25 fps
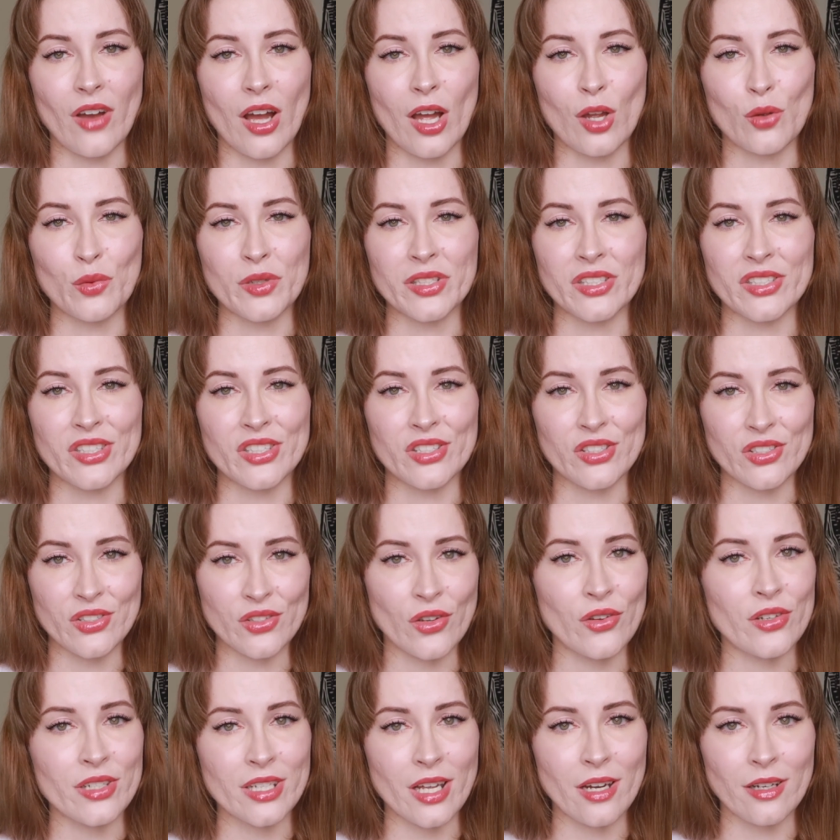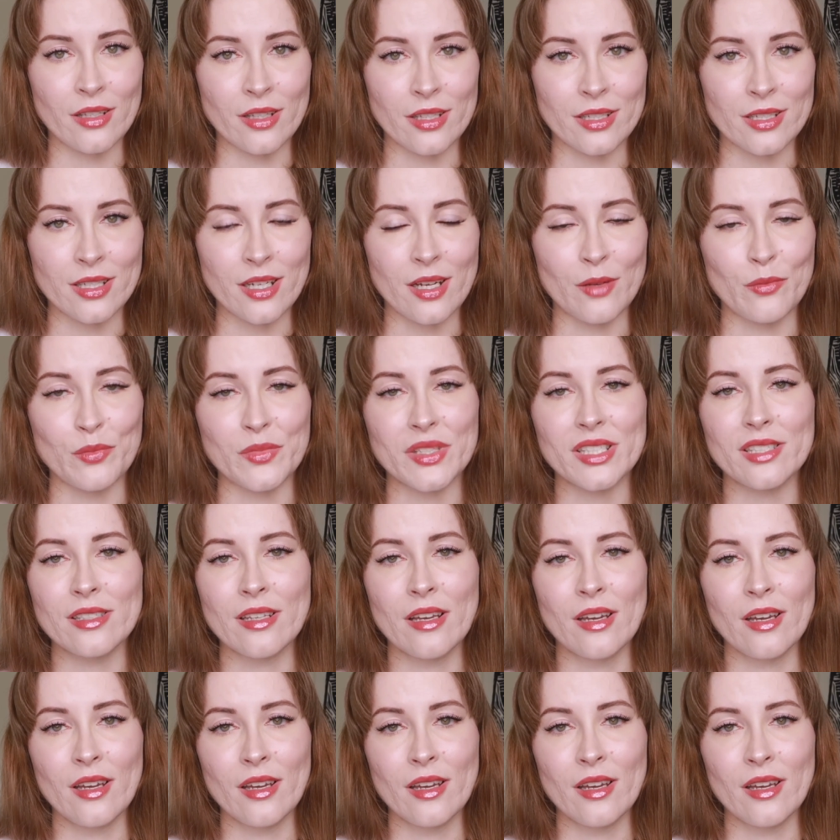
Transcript: I was just so down in the dumps.